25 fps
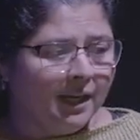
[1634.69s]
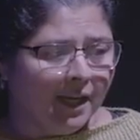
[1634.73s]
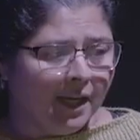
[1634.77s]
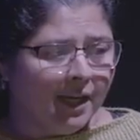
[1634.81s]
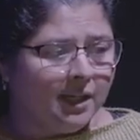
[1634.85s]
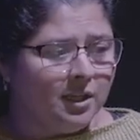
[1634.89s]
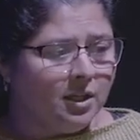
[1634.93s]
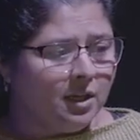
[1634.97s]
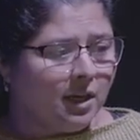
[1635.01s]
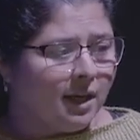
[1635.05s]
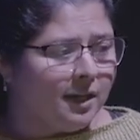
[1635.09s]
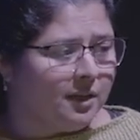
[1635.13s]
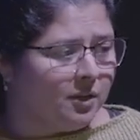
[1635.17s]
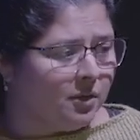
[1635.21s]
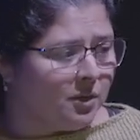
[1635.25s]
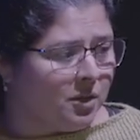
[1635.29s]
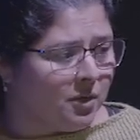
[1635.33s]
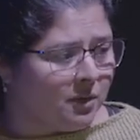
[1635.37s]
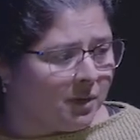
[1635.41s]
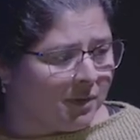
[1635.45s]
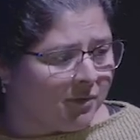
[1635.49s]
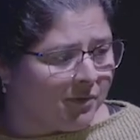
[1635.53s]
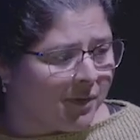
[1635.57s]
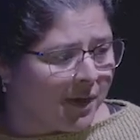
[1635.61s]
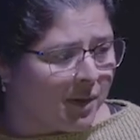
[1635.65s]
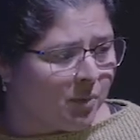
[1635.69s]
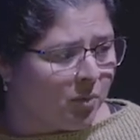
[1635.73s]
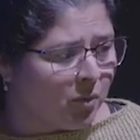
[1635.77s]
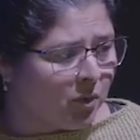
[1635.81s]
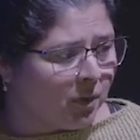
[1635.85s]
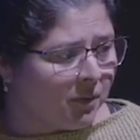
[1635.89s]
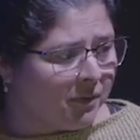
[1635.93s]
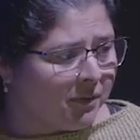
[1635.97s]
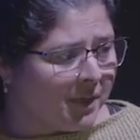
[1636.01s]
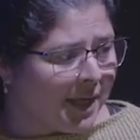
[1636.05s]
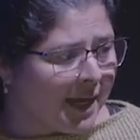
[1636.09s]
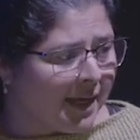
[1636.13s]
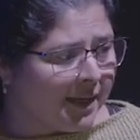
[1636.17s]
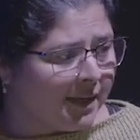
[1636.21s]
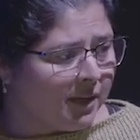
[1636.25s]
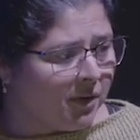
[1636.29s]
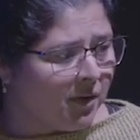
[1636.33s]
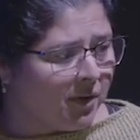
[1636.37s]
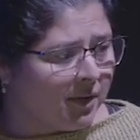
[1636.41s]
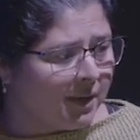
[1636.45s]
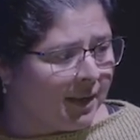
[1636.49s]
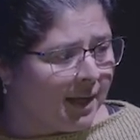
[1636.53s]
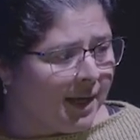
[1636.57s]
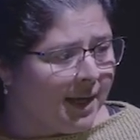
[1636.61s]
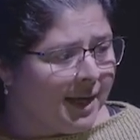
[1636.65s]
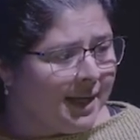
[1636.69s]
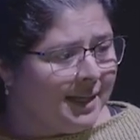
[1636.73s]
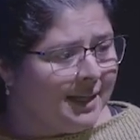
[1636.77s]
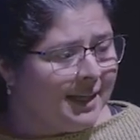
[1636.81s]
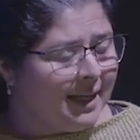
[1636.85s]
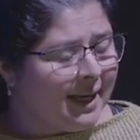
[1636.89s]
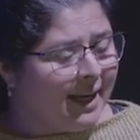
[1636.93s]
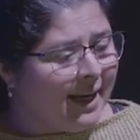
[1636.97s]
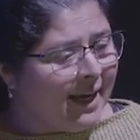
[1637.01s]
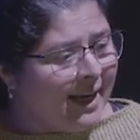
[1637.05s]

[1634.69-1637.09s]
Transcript: And I know you can find more of that online.